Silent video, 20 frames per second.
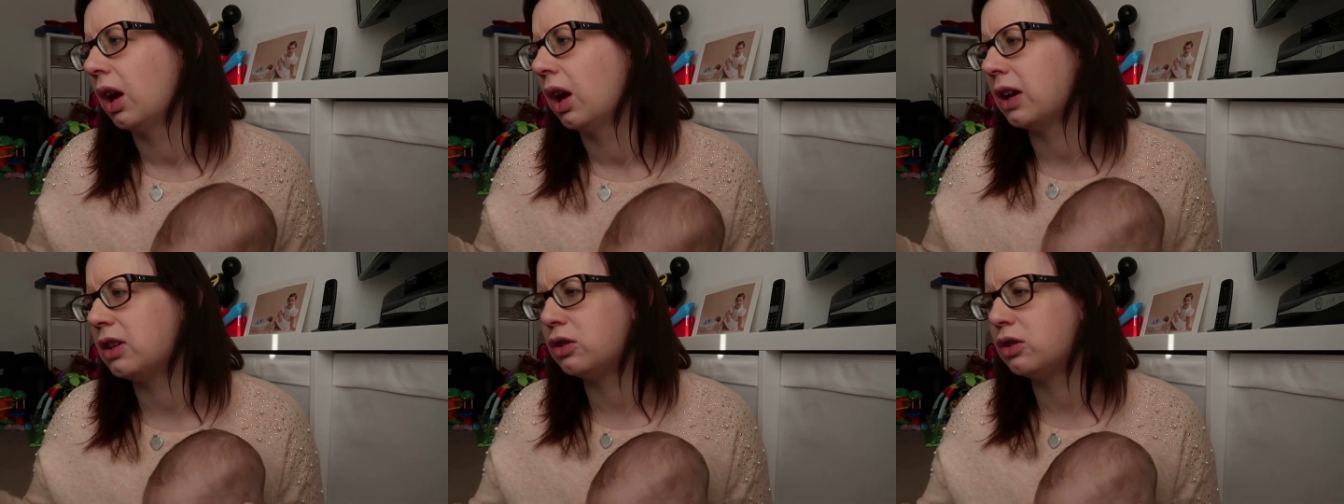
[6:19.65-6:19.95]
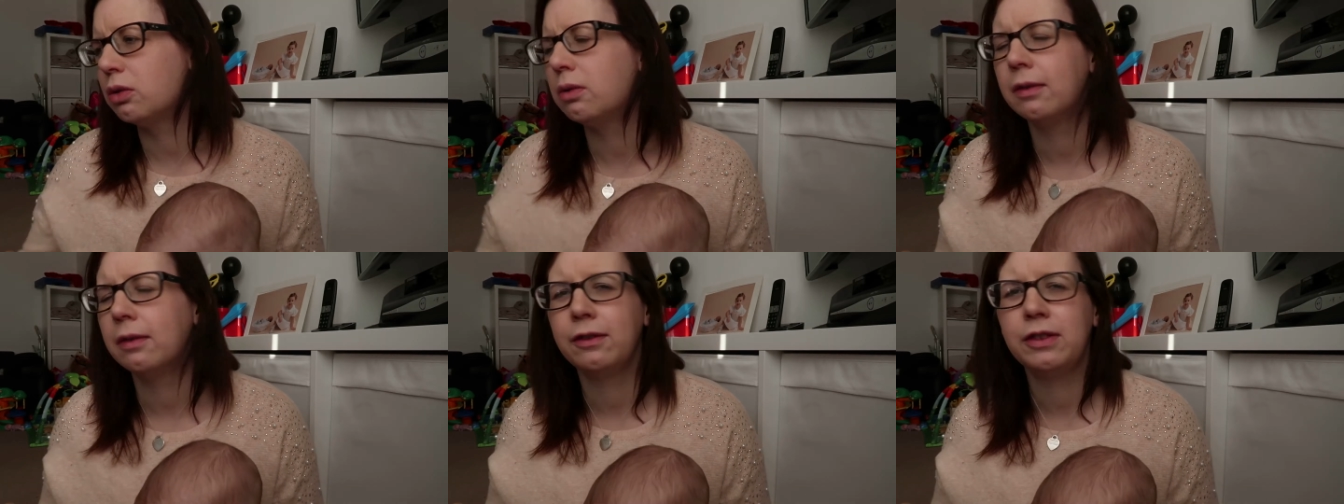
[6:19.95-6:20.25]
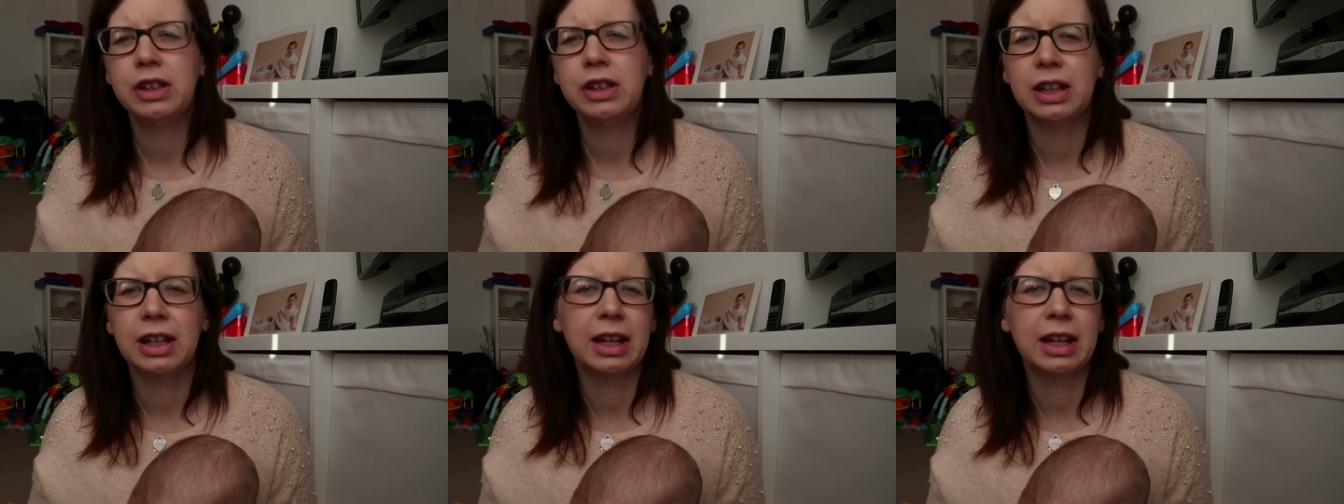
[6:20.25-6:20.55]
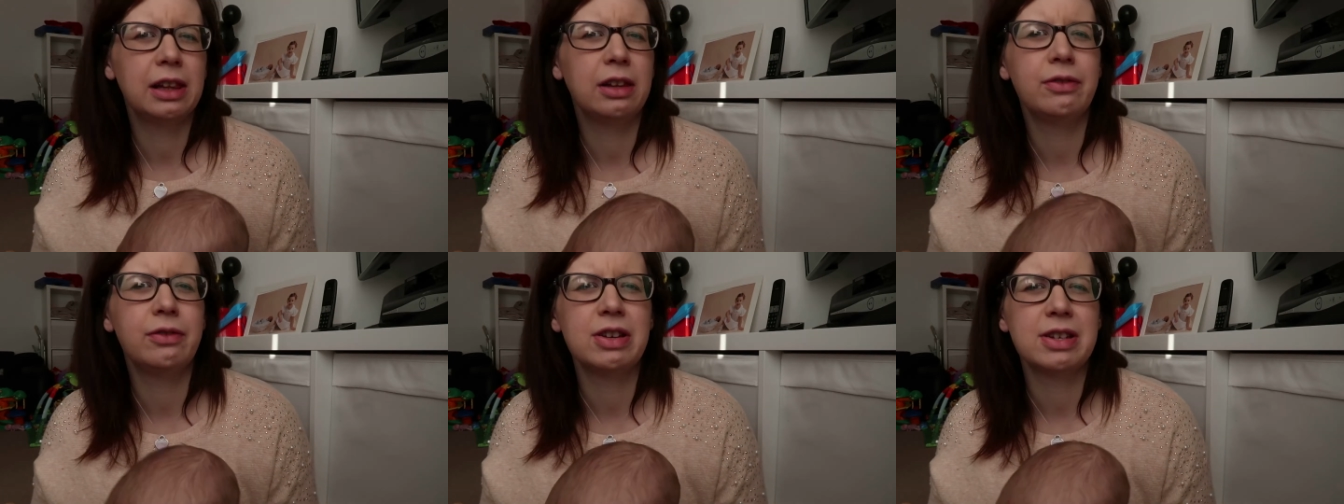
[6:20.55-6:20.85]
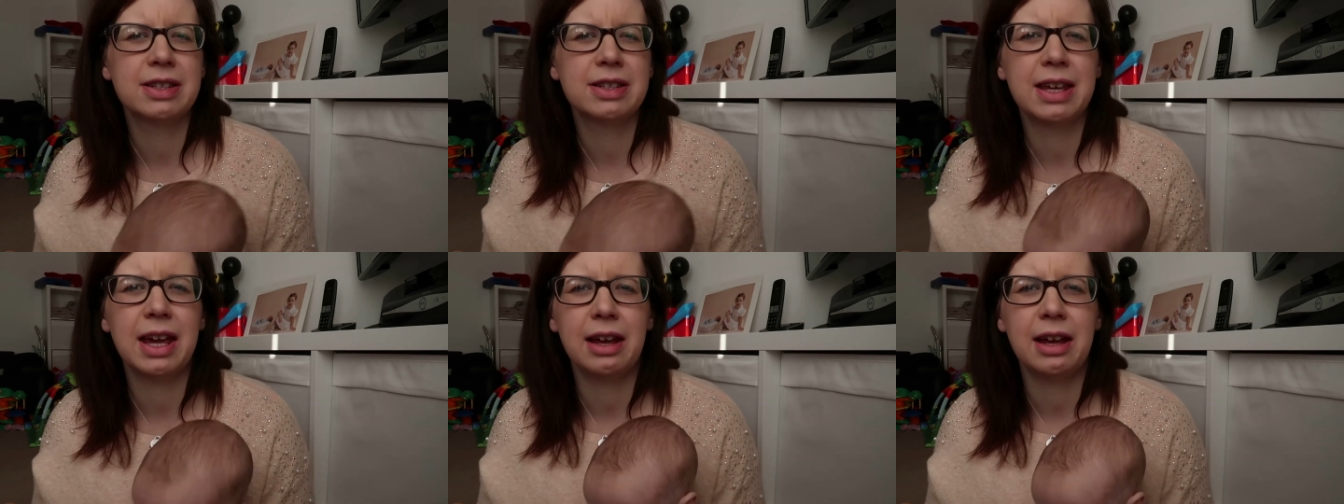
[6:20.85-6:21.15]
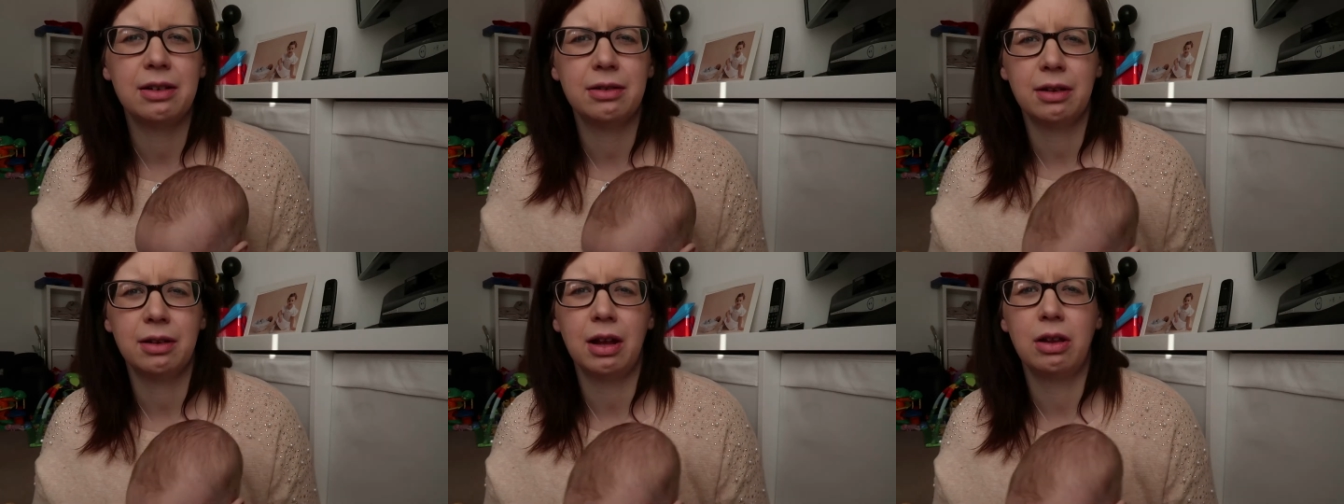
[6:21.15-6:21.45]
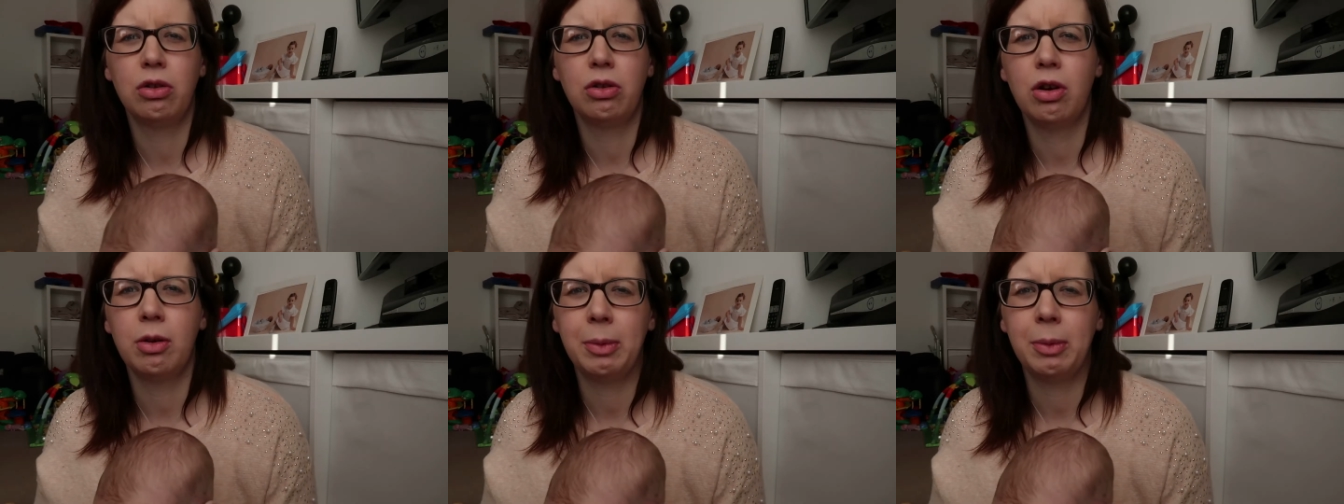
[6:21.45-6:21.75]
I don't feel like Olivia's getting
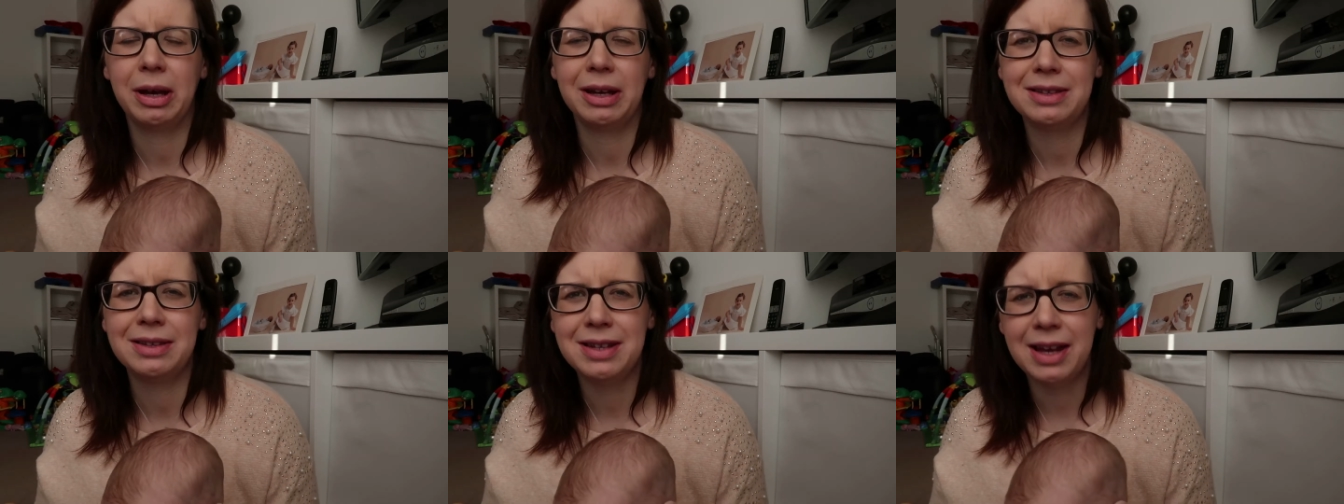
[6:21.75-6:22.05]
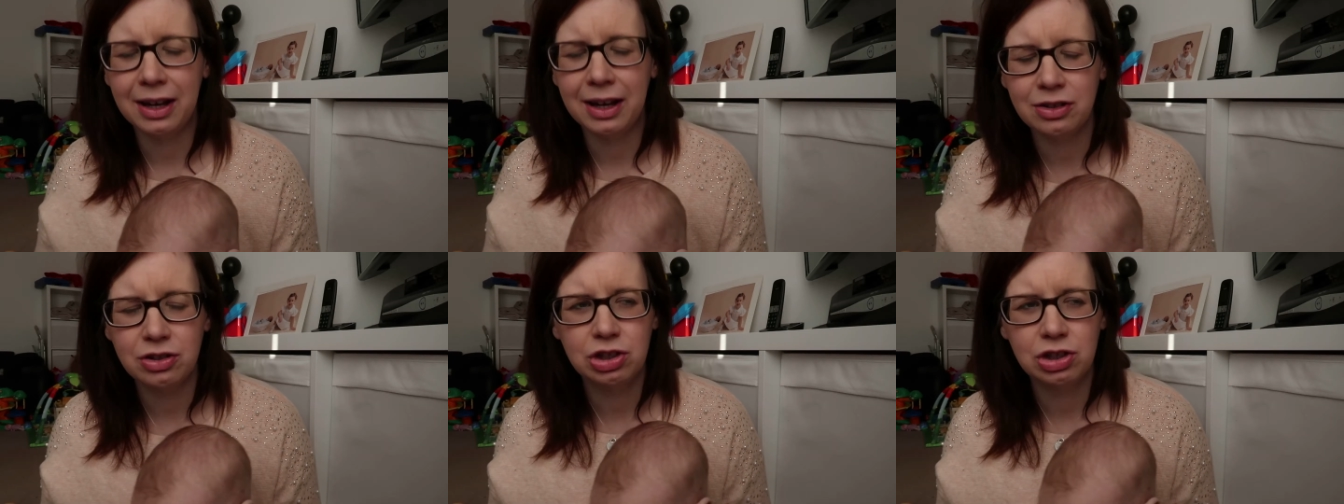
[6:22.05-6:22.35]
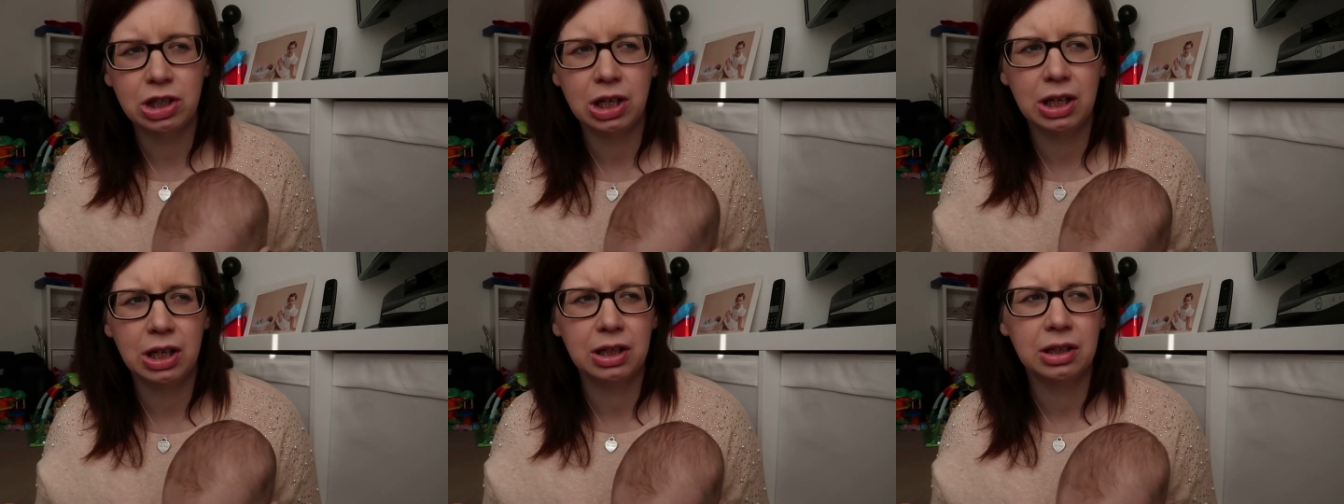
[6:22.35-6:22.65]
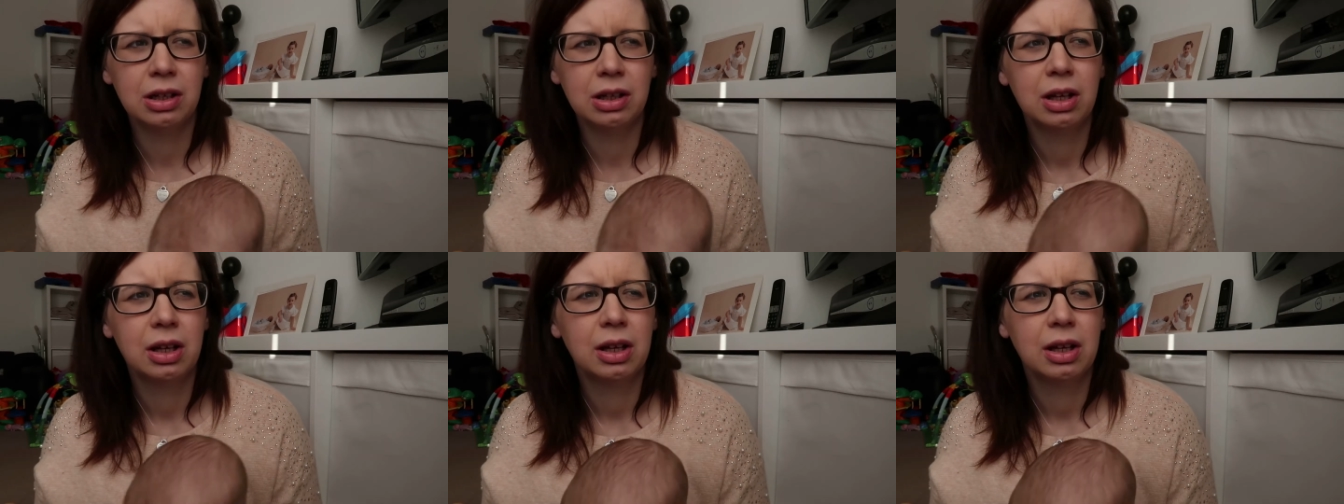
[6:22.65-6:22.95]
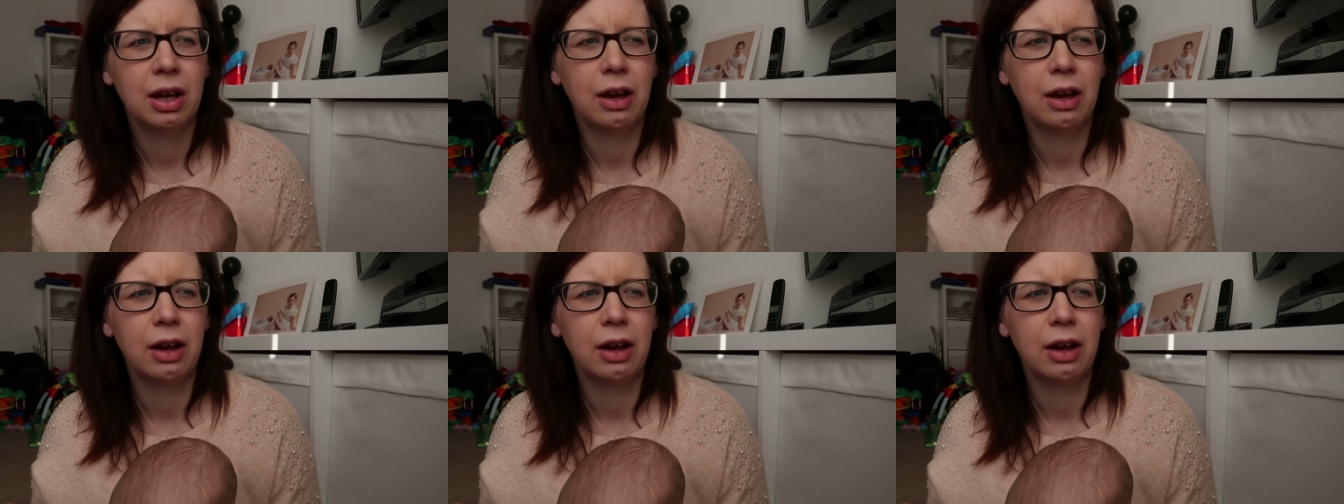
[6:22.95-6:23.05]
a lot of my attention.